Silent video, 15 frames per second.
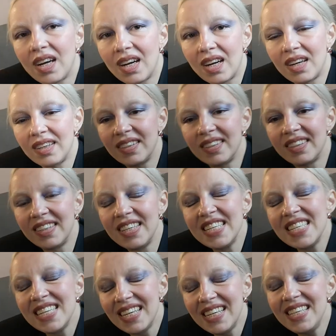Yeah.
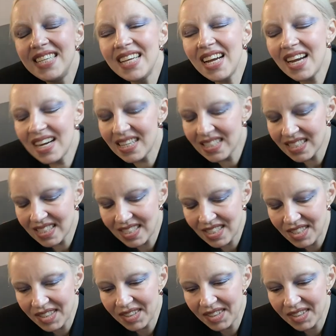He yes. unfortunately